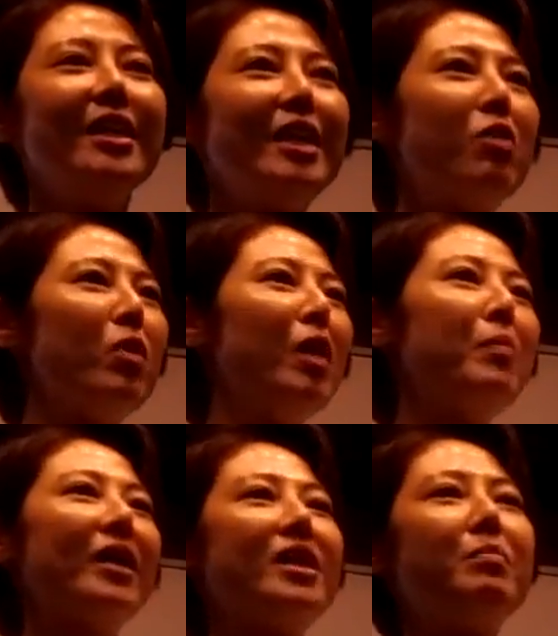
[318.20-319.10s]
Then one of
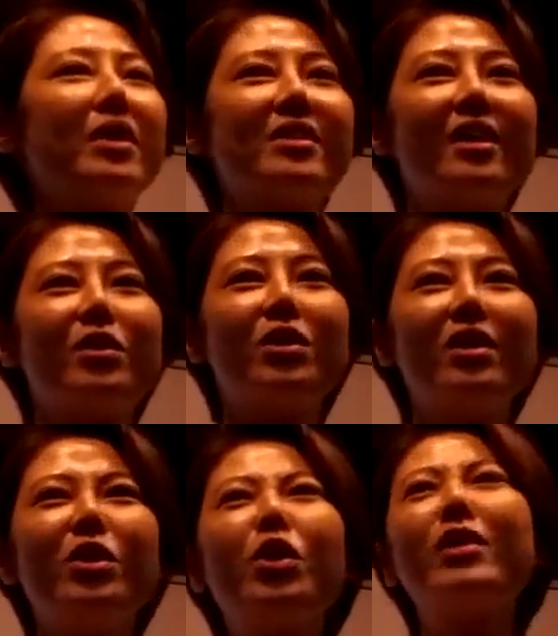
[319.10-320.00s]
my teammates said,
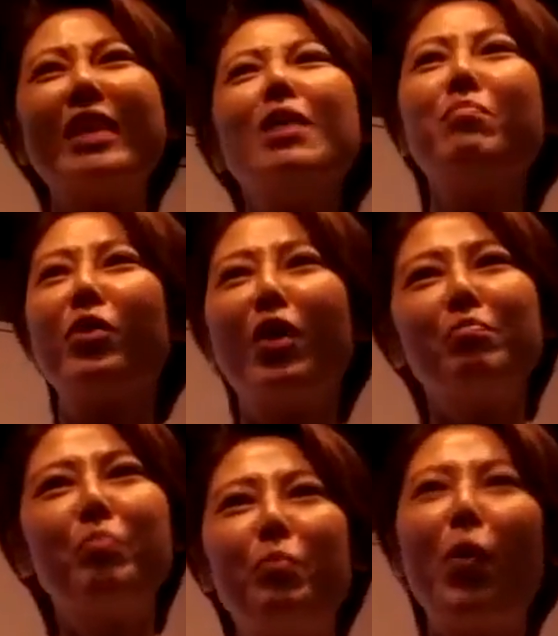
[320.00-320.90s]
you got
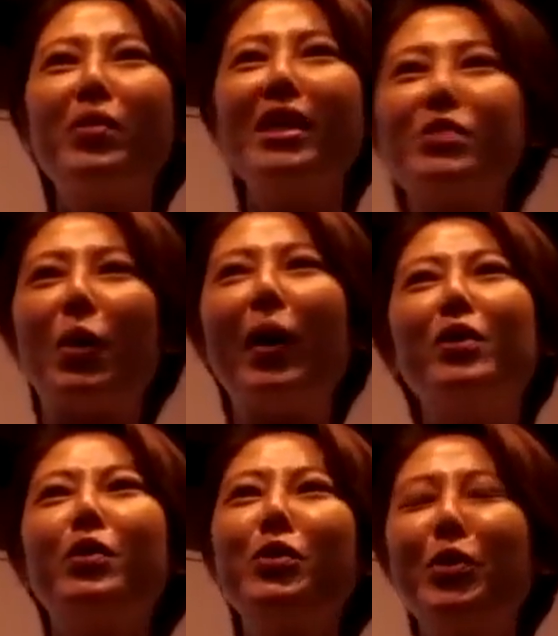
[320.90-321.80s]
bonus, but why
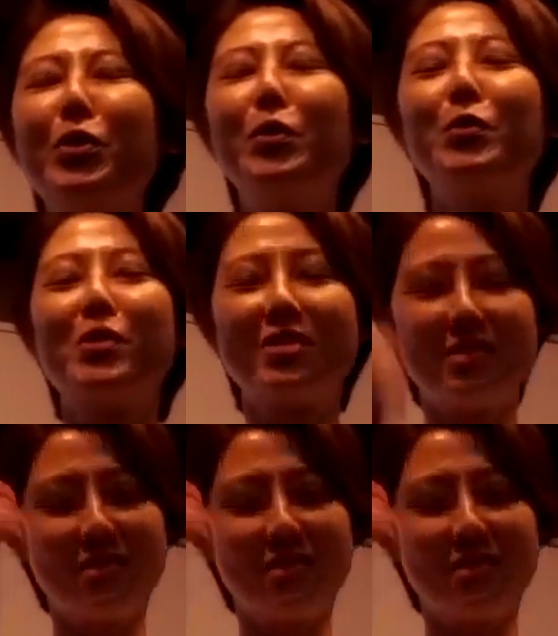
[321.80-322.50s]
don't you use?